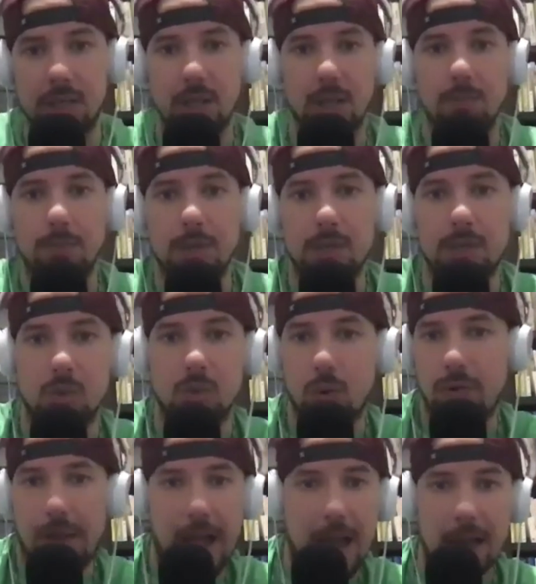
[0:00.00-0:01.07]
in business. We've
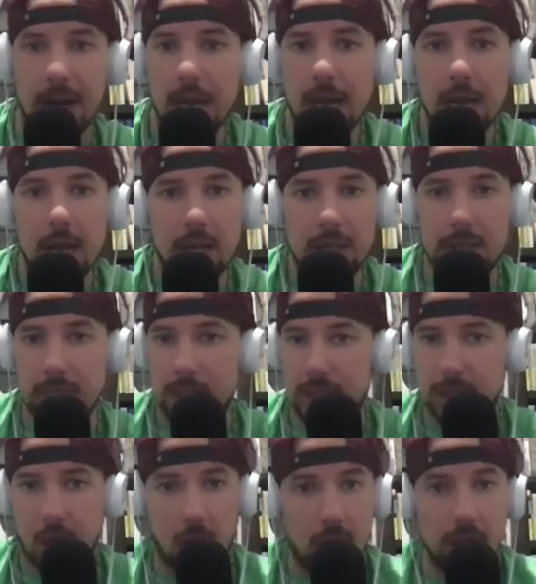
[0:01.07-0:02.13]
had
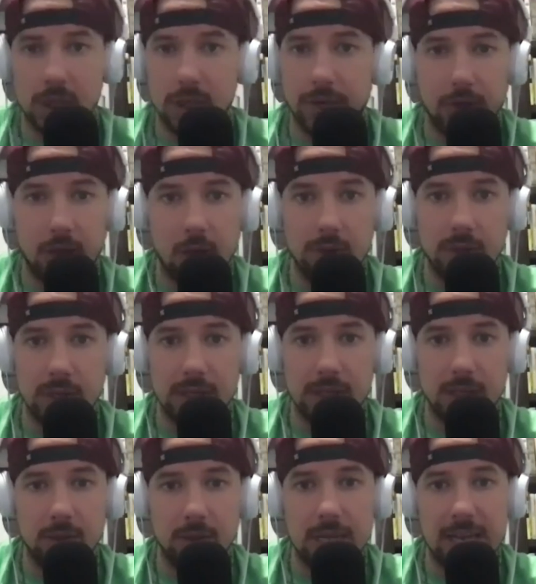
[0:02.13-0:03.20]
tons of closings
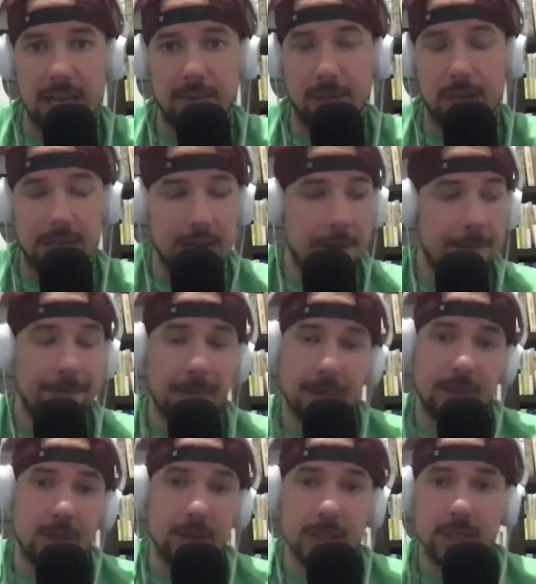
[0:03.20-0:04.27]
still taking place.
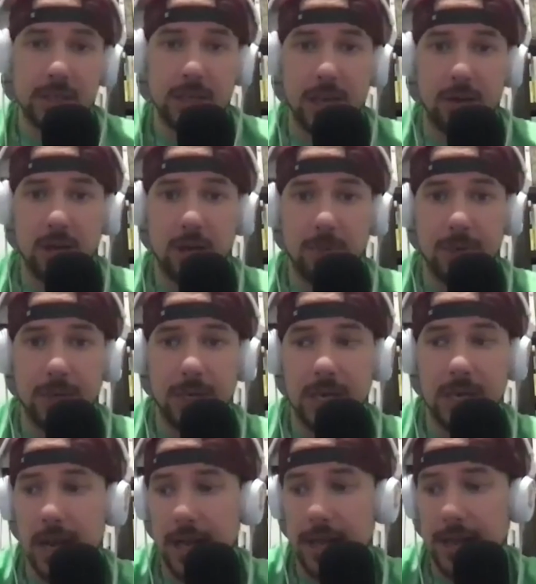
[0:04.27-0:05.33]
There's a title company
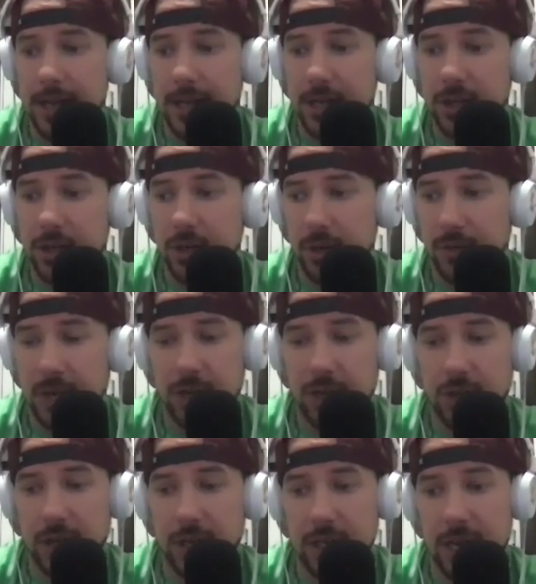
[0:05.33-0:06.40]
that I just heard of
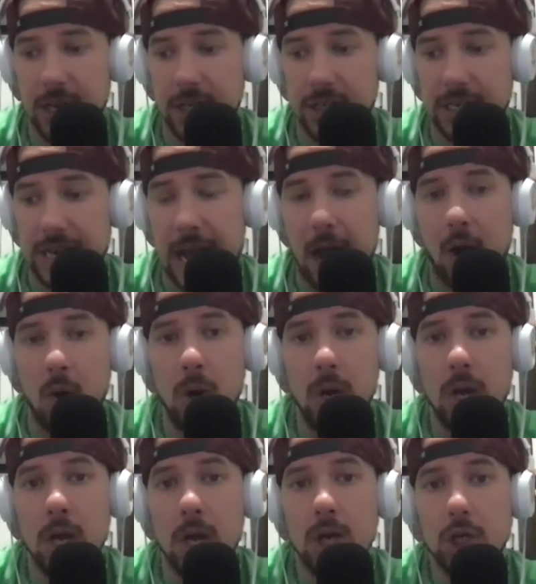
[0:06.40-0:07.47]
yesterday that is now
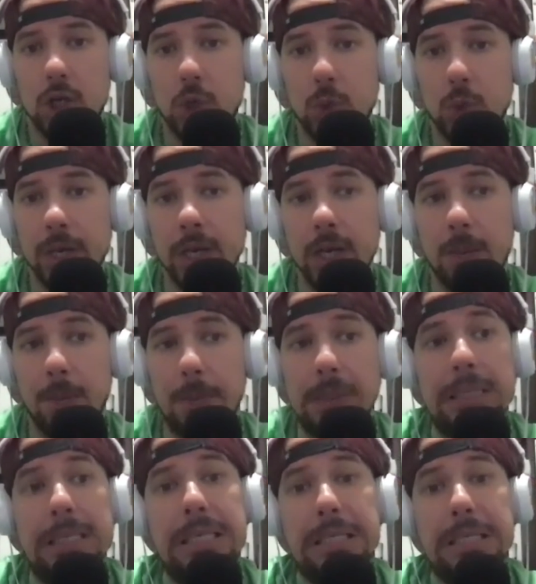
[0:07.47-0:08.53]
doing
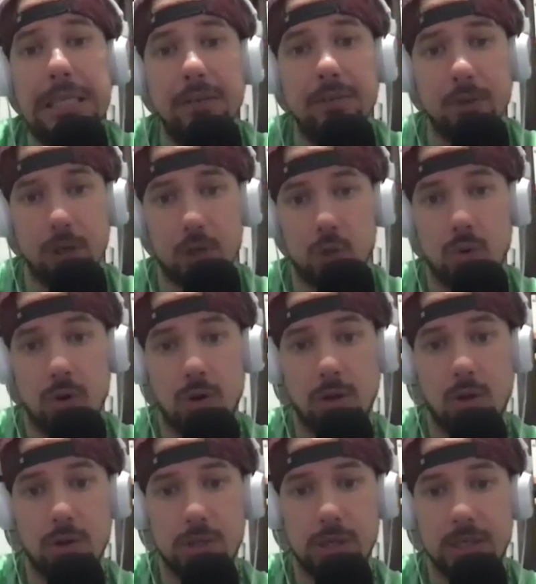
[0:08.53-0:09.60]
completely virtual
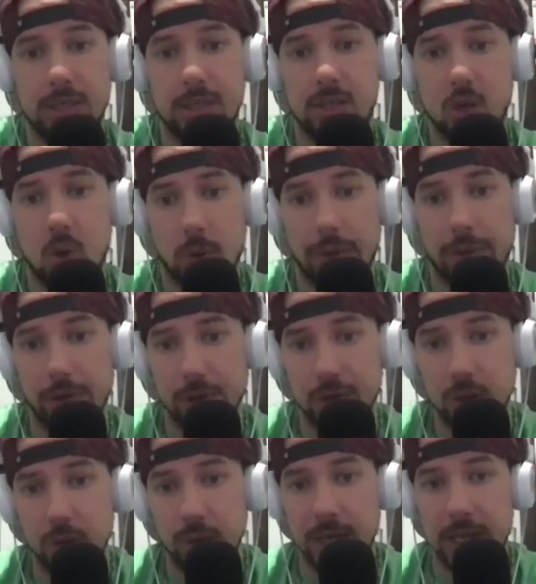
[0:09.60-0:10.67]
closings. And so what they're
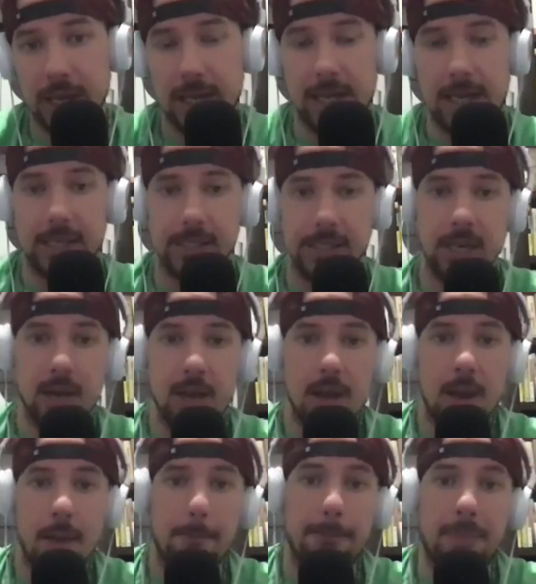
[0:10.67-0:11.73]
doing is
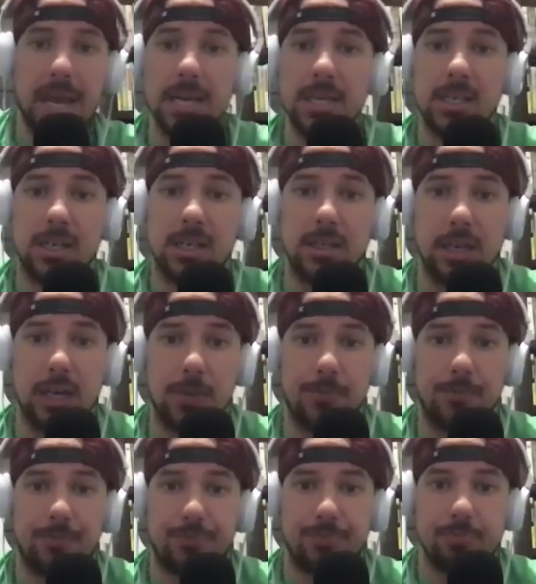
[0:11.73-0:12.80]
basically
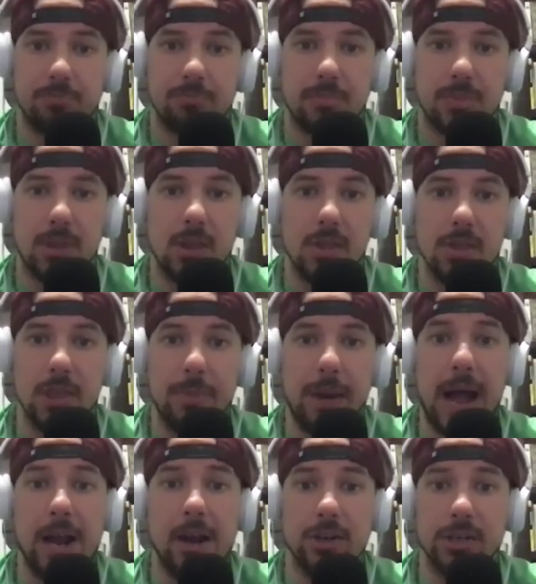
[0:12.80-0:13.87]
the
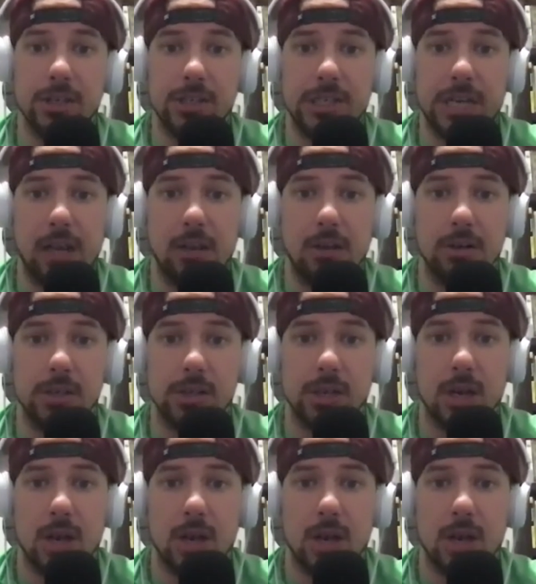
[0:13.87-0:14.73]
buyers and sellers